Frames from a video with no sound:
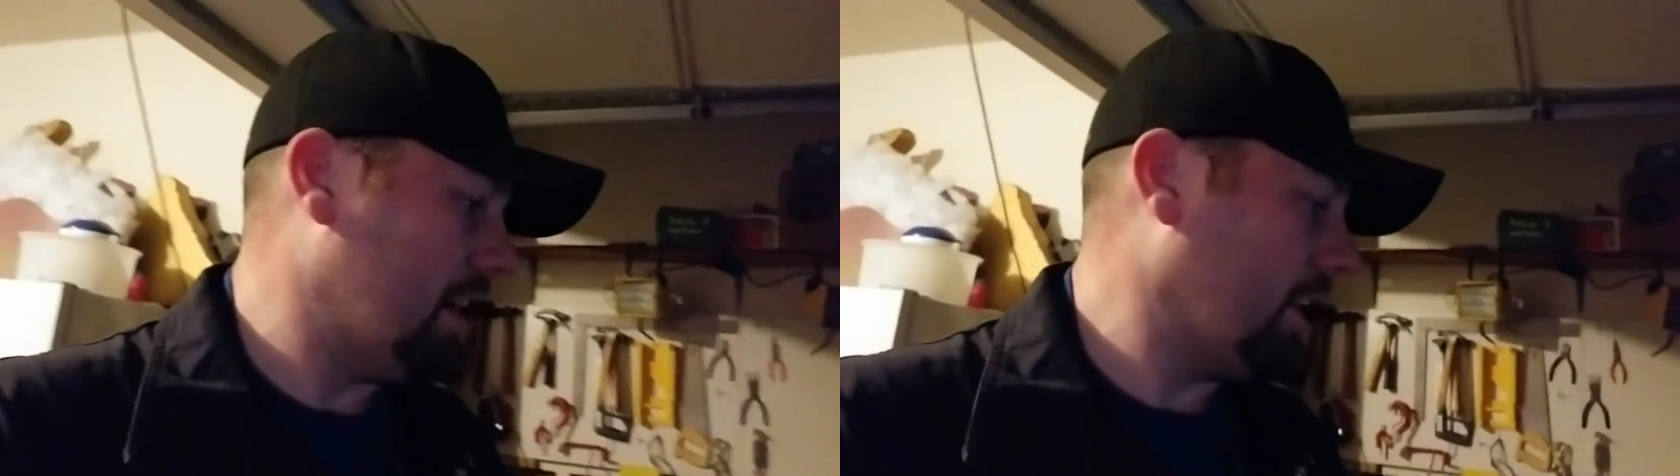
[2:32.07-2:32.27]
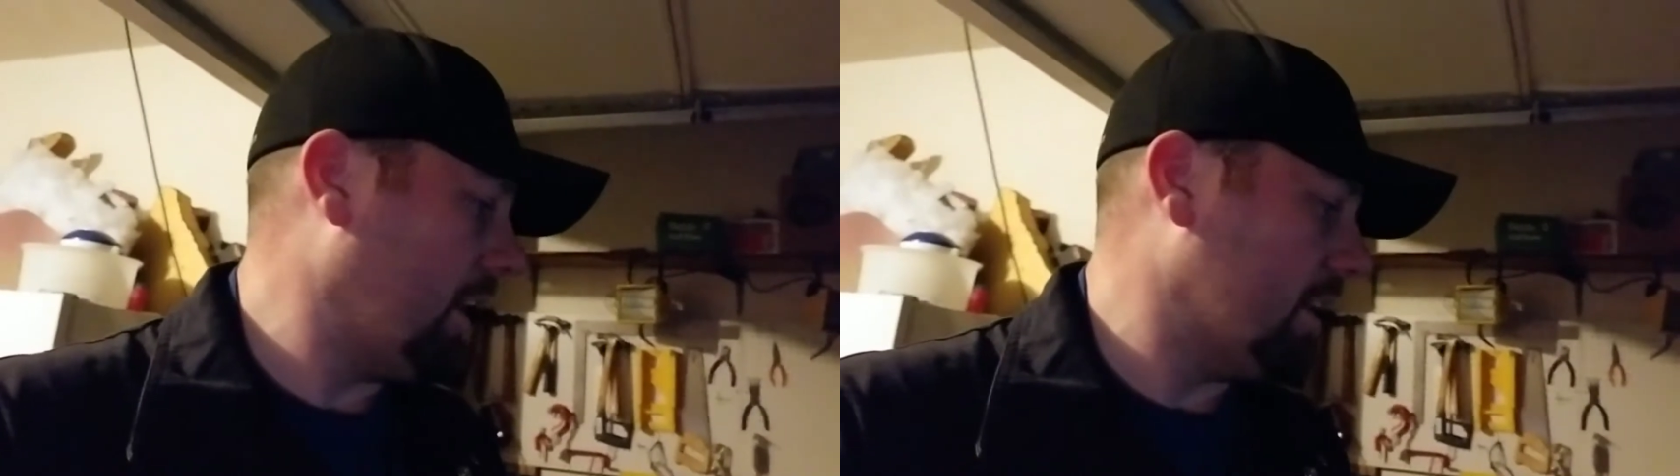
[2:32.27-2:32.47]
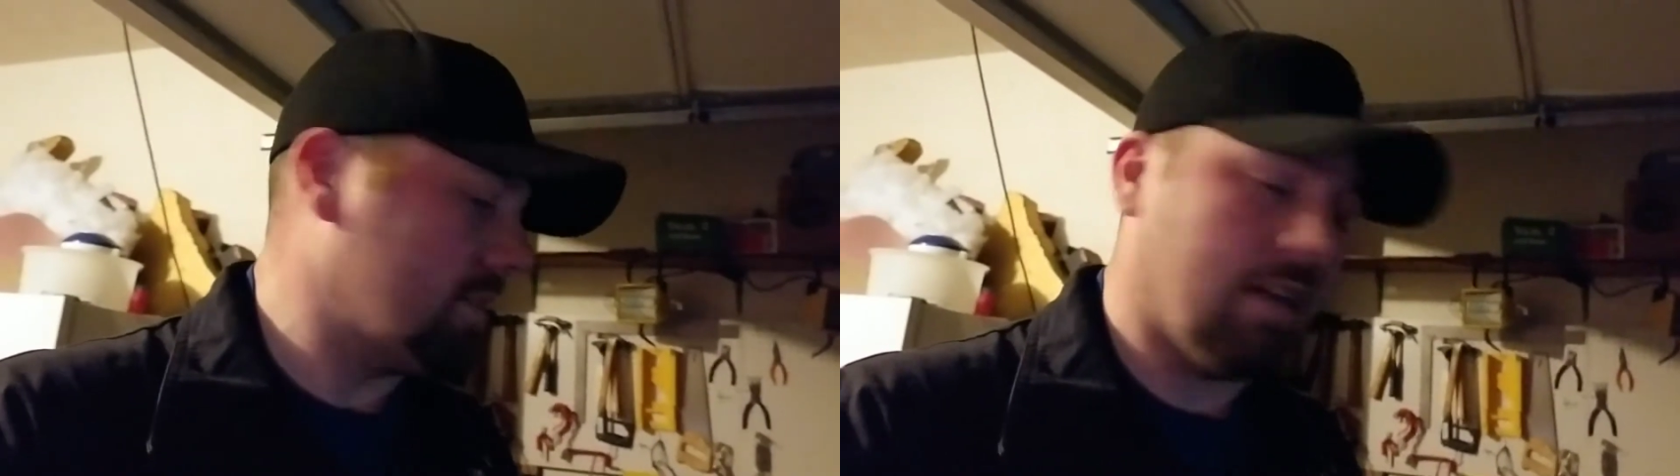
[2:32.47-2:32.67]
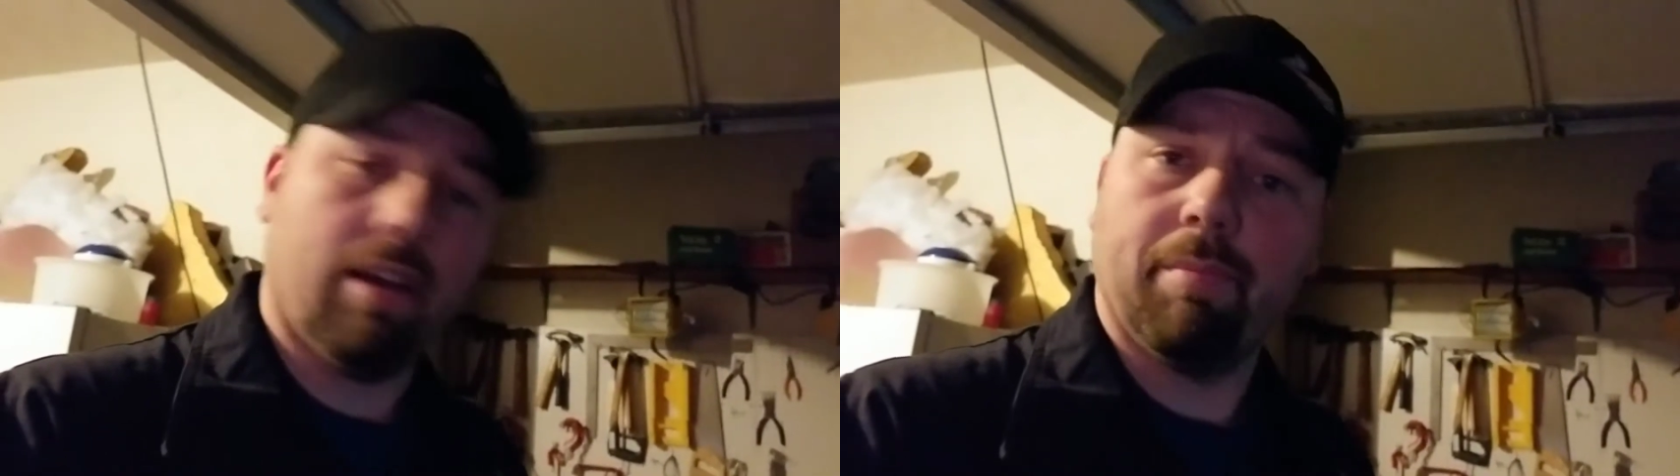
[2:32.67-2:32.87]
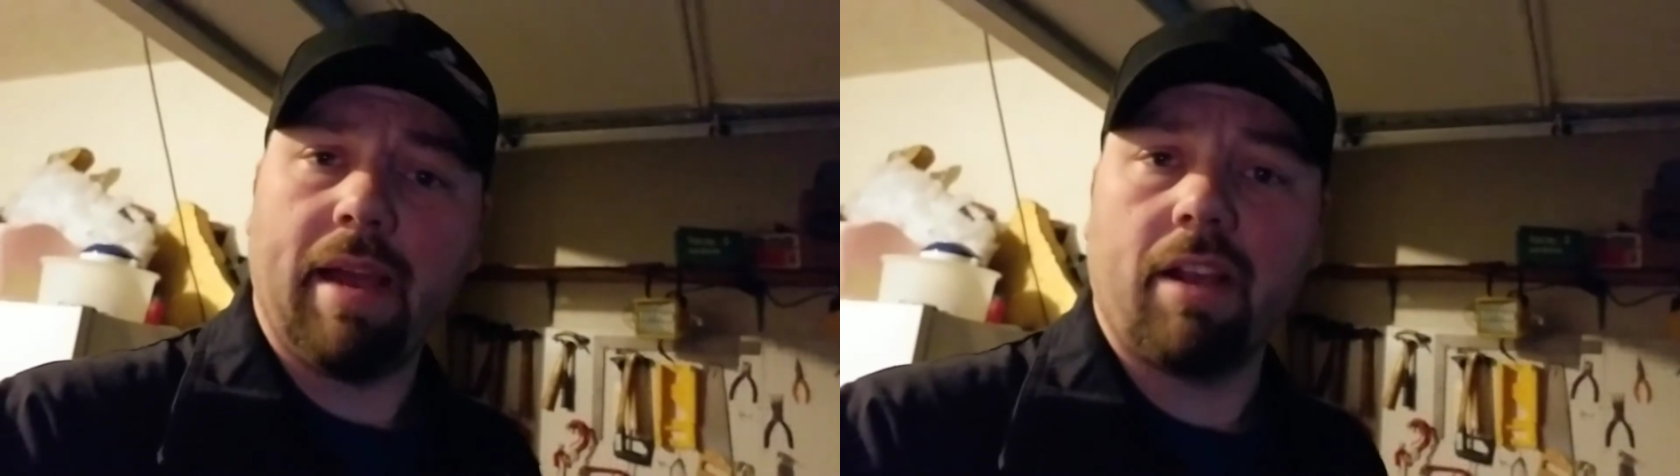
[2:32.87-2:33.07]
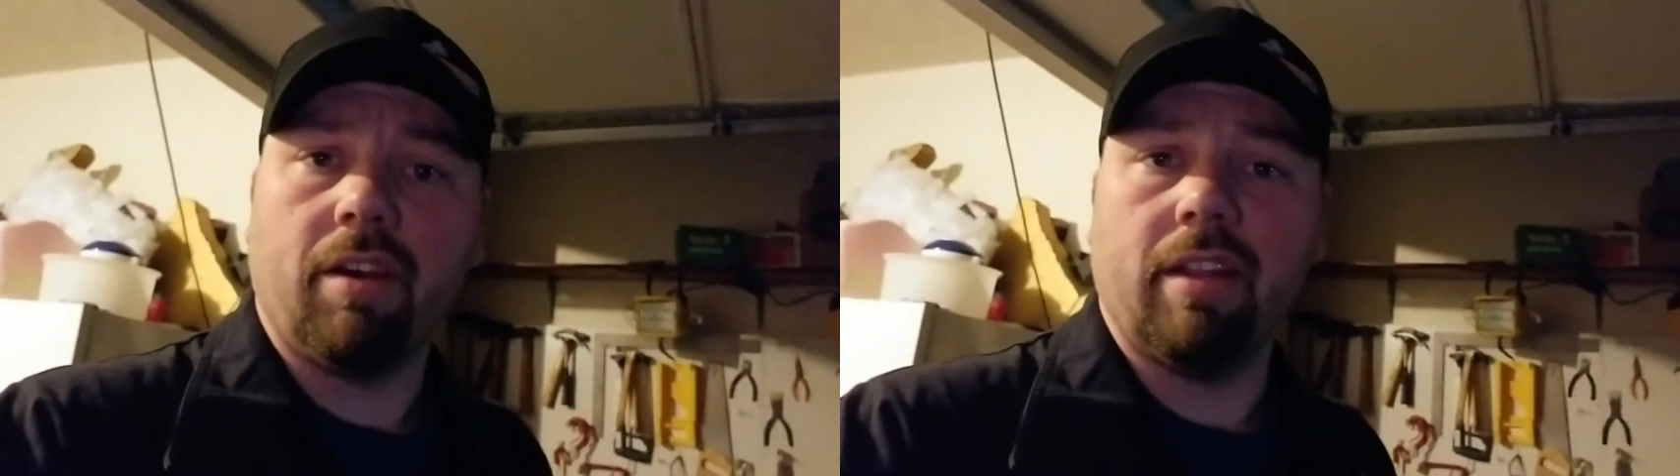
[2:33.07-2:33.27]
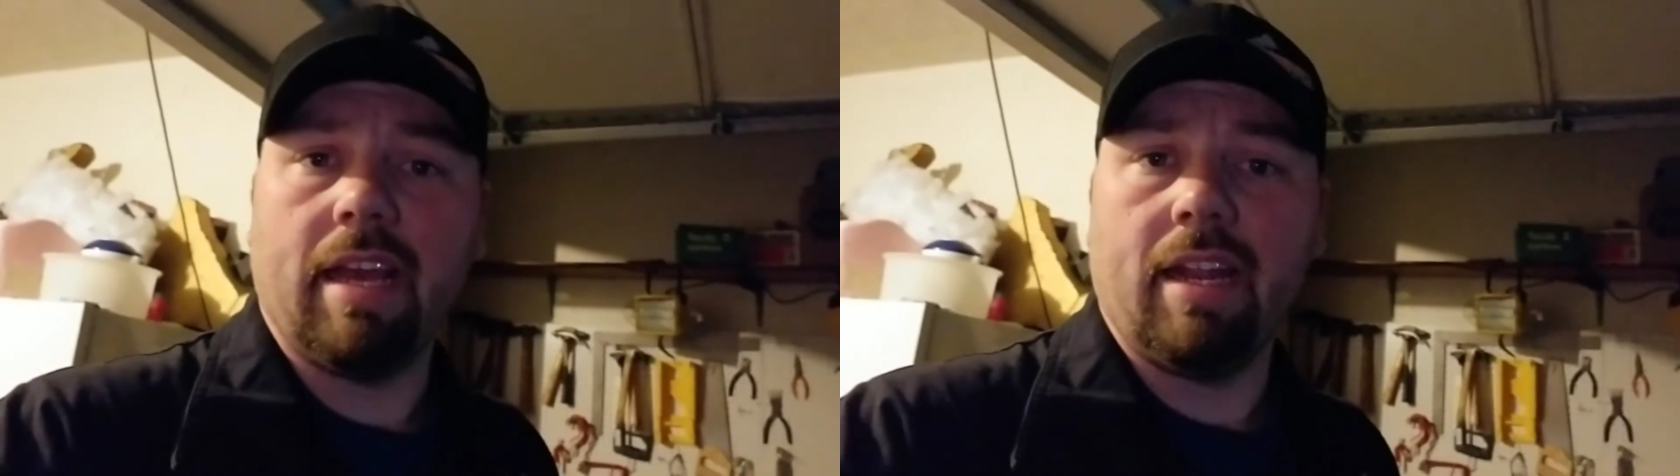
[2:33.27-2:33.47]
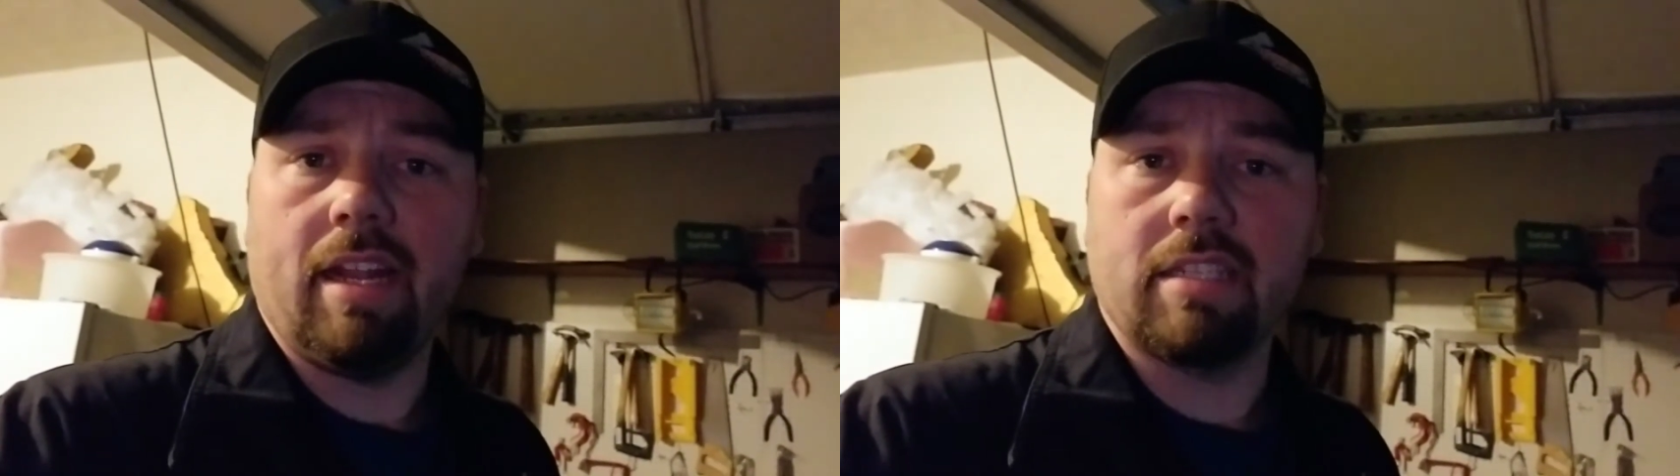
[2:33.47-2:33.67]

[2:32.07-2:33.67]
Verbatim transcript: to get uh, back on that.